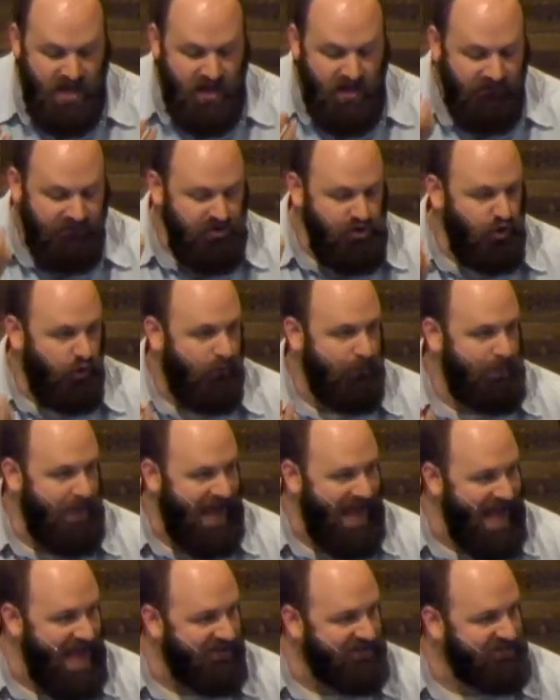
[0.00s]
of your
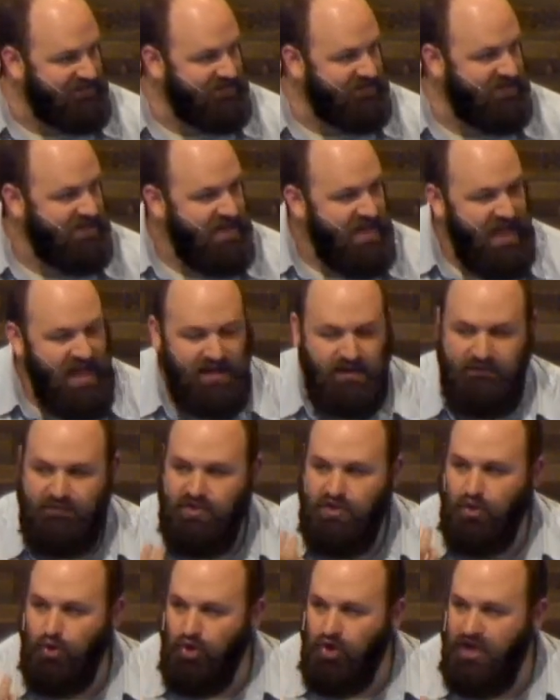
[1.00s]
past and of
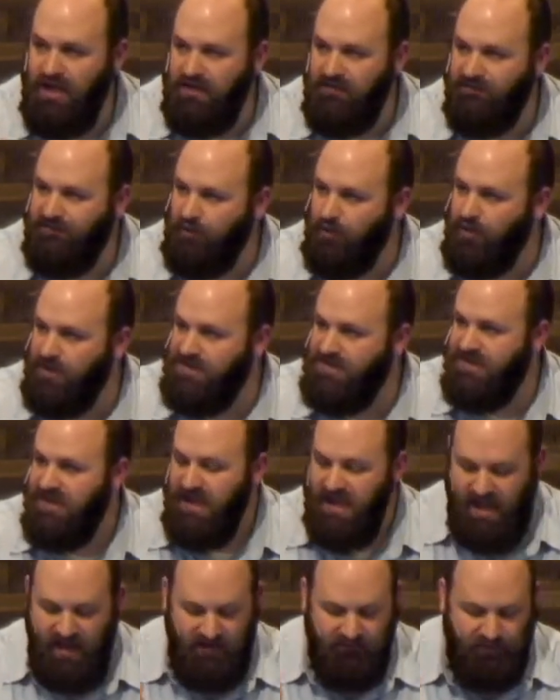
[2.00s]
your influence
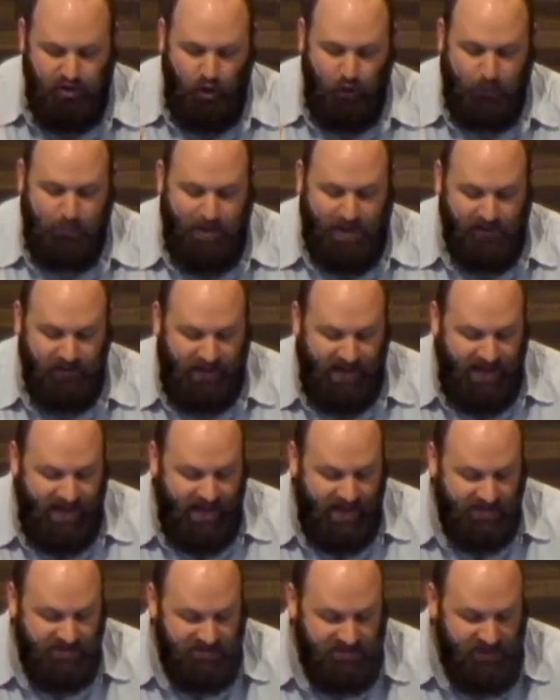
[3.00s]
and of your
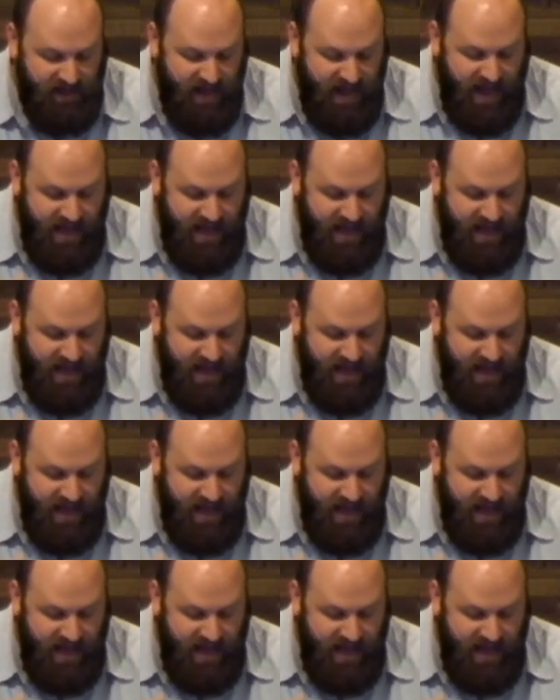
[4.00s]
plans,